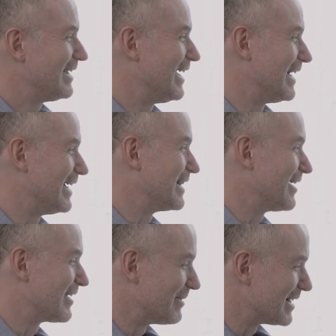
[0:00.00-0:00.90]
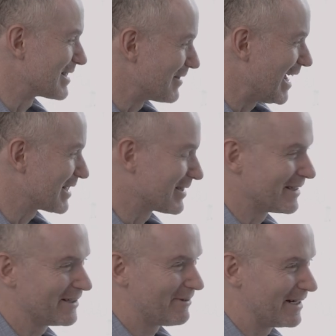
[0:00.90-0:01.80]
And the argument doesn't
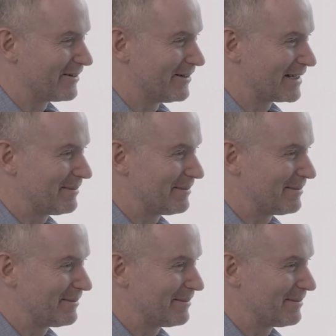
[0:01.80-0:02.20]
actually quite hold